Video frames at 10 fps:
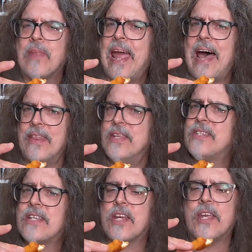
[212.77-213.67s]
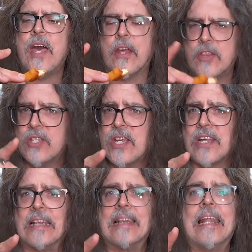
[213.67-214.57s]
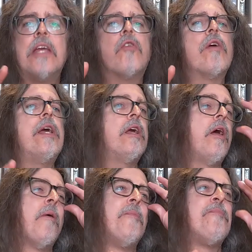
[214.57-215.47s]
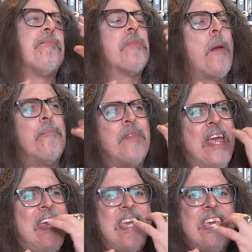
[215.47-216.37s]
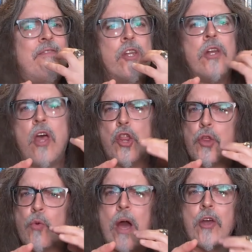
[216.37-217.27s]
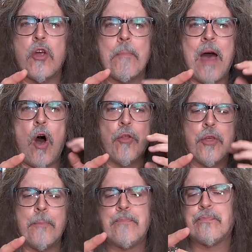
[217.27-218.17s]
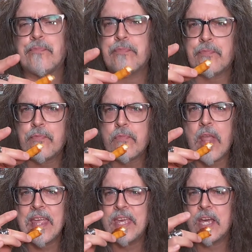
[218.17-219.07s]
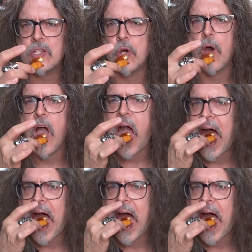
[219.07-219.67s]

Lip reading: Yeah, this has a kick. This has a lingering, even throughout your mouth kick to it.